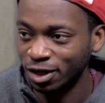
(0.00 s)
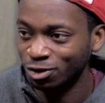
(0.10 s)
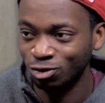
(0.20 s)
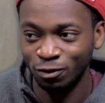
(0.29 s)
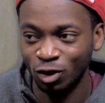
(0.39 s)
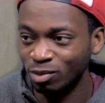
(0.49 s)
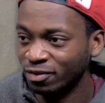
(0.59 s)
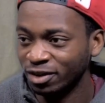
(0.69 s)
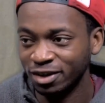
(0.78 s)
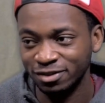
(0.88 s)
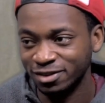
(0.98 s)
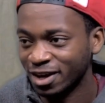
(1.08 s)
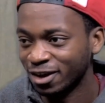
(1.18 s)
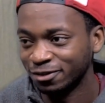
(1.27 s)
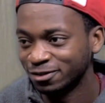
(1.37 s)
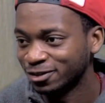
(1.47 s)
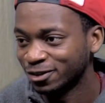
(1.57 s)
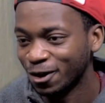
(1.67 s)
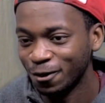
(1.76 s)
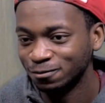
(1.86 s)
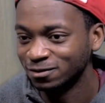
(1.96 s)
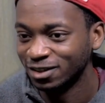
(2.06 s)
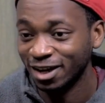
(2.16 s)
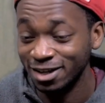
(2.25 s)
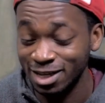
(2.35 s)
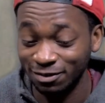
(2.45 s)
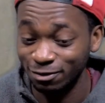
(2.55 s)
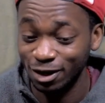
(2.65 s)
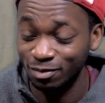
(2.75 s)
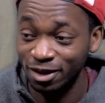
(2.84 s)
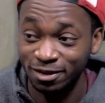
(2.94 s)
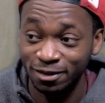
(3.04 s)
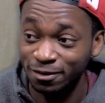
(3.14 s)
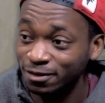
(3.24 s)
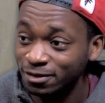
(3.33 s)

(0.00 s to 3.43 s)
like 3 or 4 of my videos now, so I definitely recommend it.